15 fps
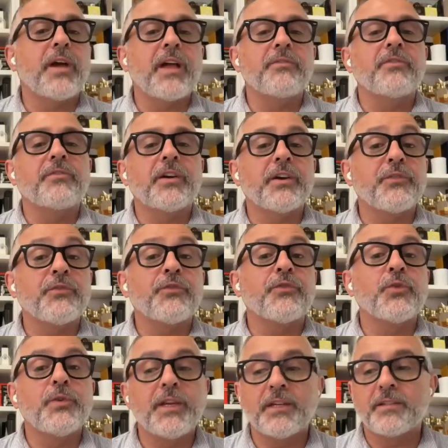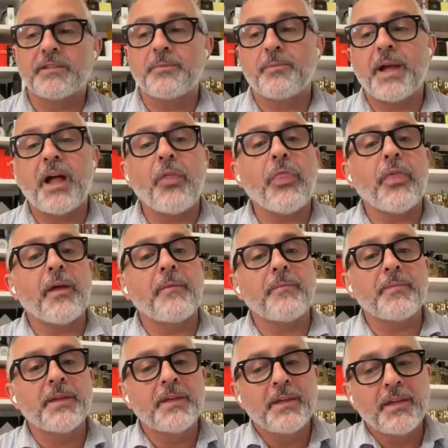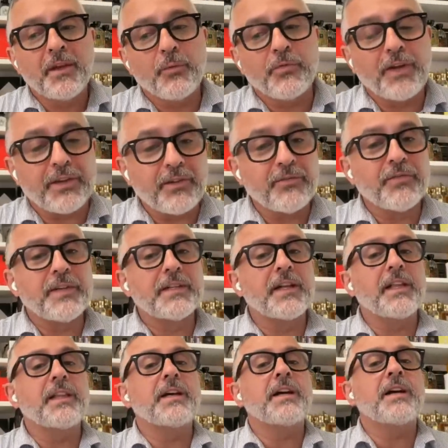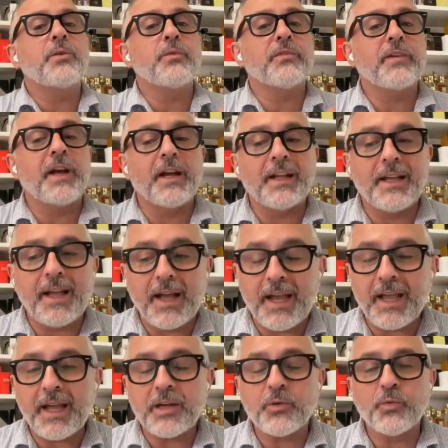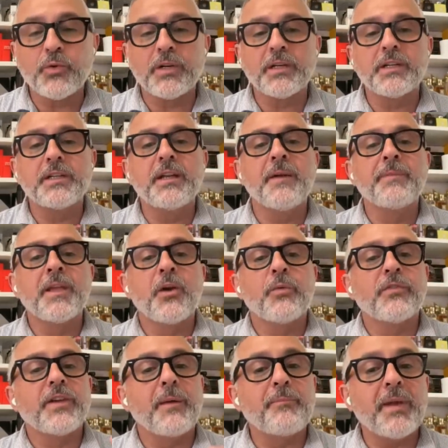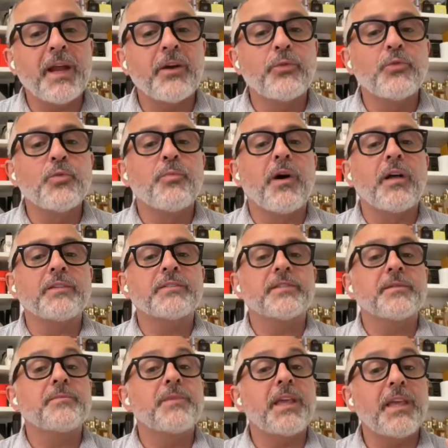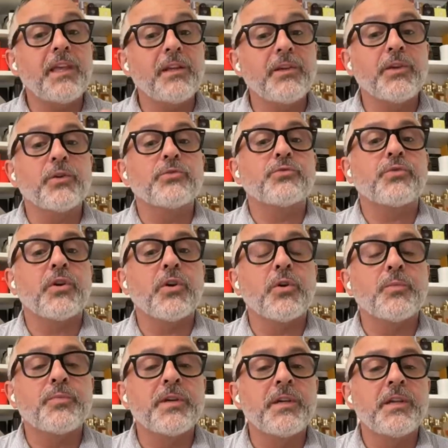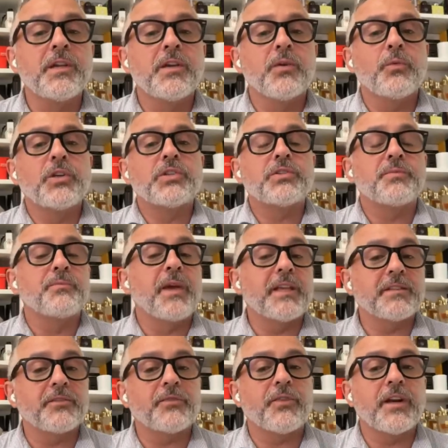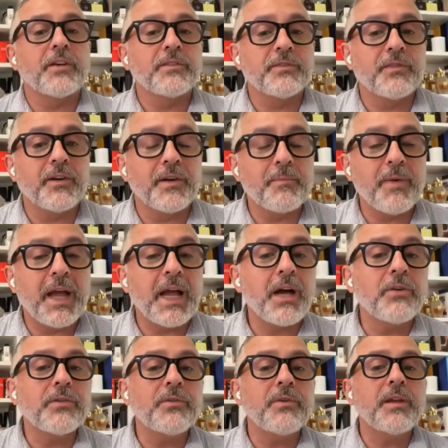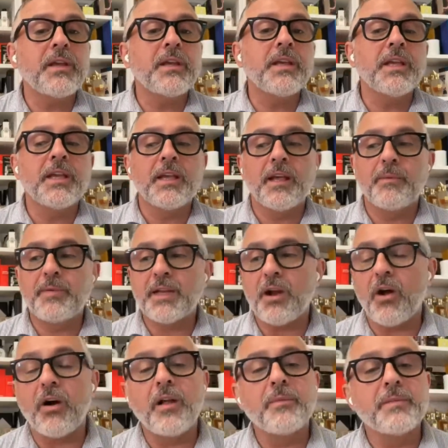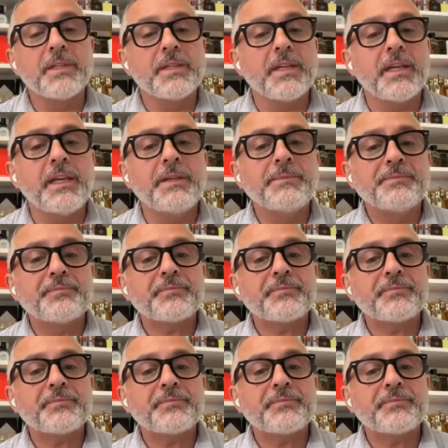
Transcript: have a very fruitiness about them. We've got the vanilla, we've got guaiac wood, we've got Peru balsam, heliotrope, which makes the fragrance very powdery, a bit almondy.